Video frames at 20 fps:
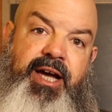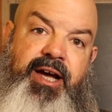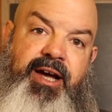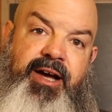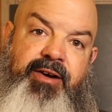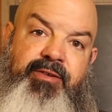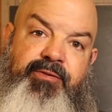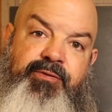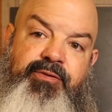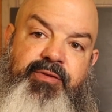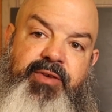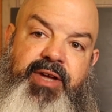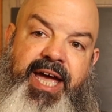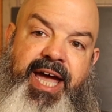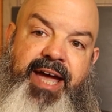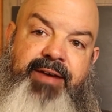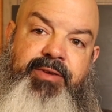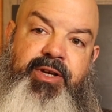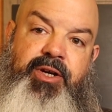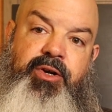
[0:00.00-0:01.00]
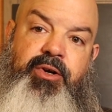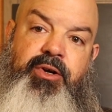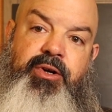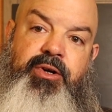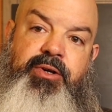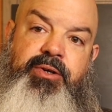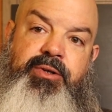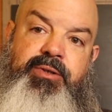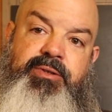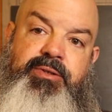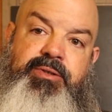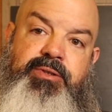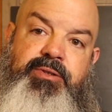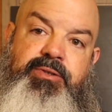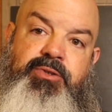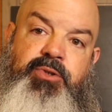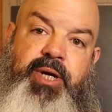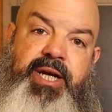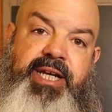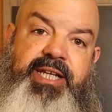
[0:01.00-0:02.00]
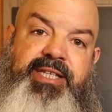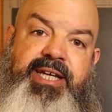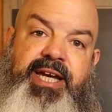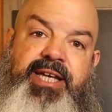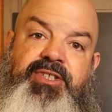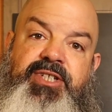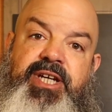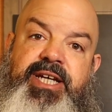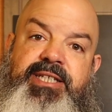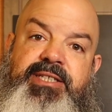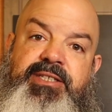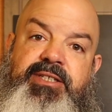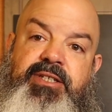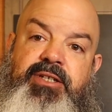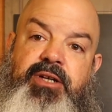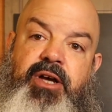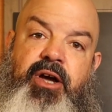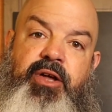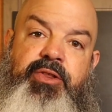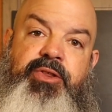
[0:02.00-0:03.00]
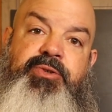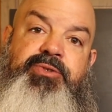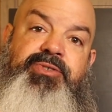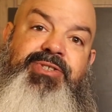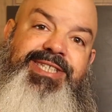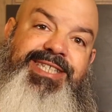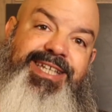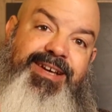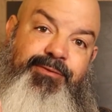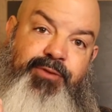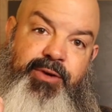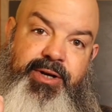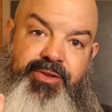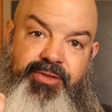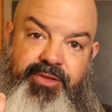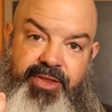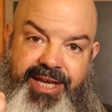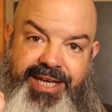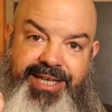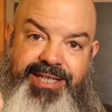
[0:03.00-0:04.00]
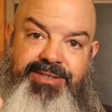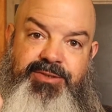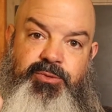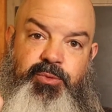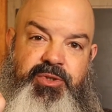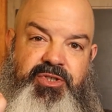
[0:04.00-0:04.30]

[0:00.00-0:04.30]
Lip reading: of having her try to digest all those different things,